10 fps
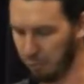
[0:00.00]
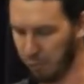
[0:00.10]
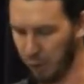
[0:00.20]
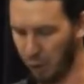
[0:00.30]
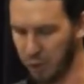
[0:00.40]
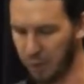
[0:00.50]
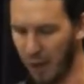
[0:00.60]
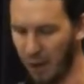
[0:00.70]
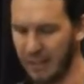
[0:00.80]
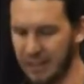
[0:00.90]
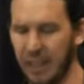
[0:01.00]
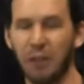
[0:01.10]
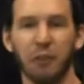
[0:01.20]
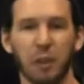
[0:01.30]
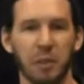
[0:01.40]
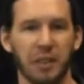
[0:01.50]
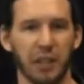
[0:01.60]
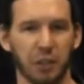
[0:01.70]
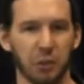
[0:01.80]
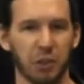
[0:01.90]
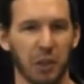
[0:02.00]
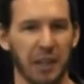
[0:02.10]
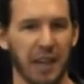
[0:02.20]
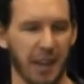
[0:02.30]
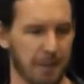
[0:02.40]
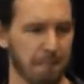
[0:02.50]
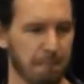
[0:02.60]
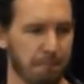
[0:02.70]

But God's power has infinite potential, so He can.